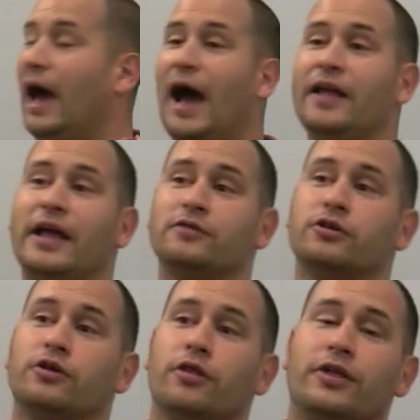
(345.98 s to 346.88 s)
I
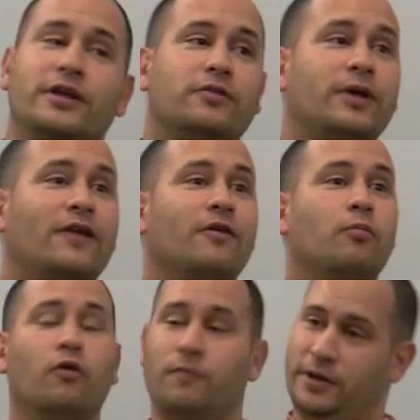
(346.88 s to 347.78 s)
actually don't think that we have a
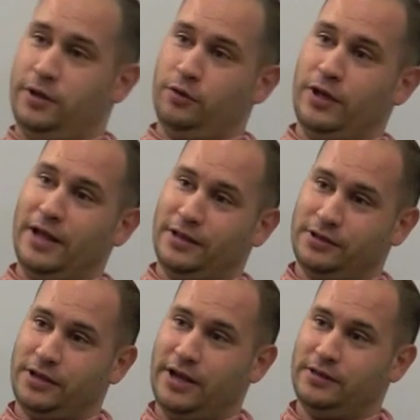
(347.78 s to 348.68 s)
movement in the
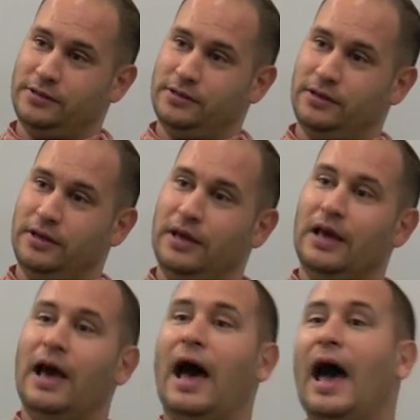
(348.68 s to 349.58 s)
United States.
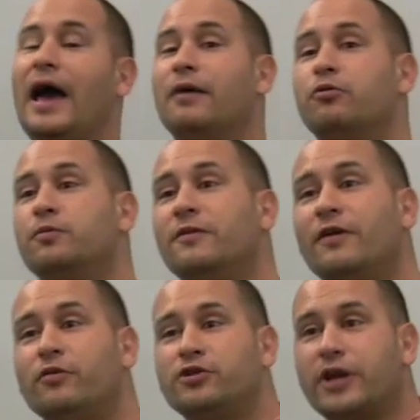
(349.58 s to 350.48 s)
I would be
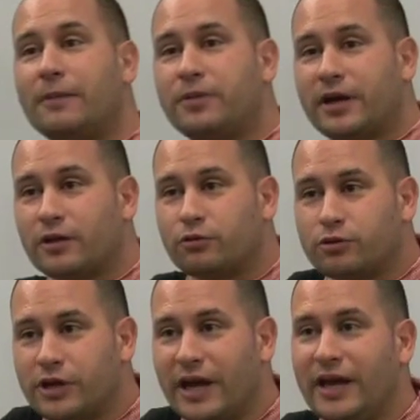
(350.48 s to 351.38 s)
very skeptical to
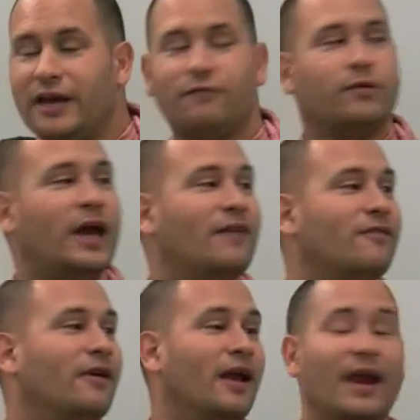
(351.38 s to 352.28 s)
say if we
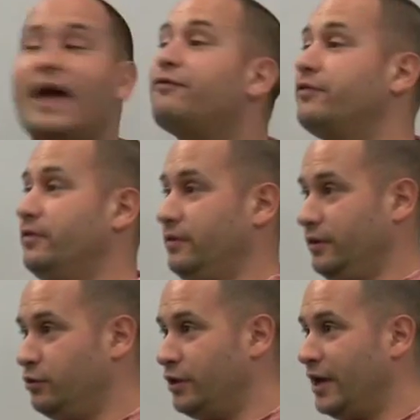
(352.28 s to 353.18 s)
have left
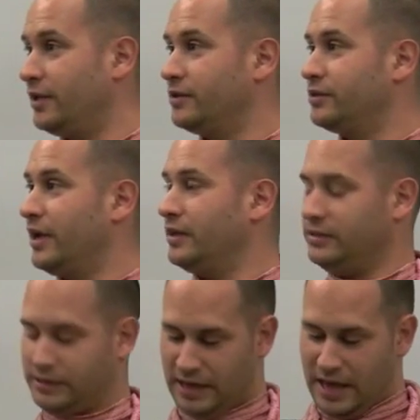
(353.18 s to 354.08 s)
in the United
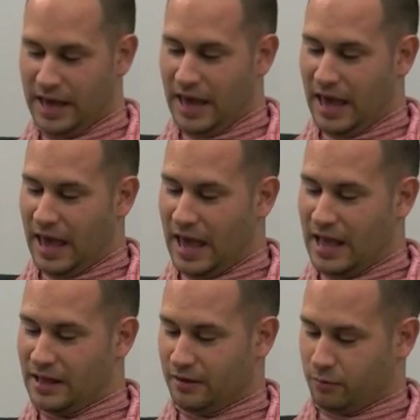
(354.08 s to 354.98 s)
States.
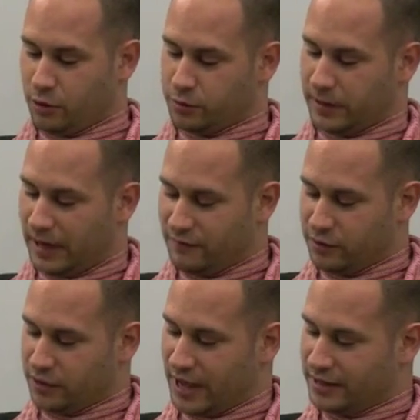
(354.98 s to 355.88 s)
And what we have in
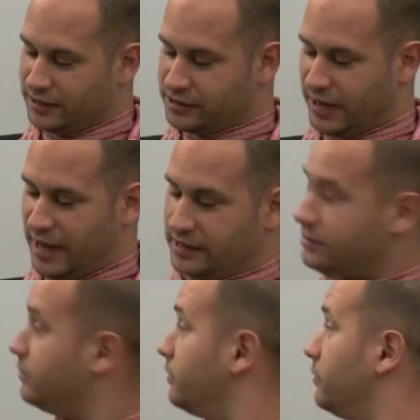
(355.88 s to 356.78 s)
the United
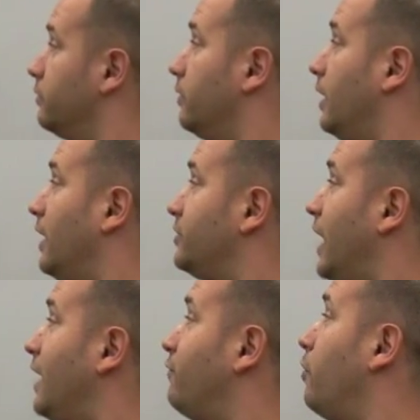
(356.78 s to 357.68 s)
States, aside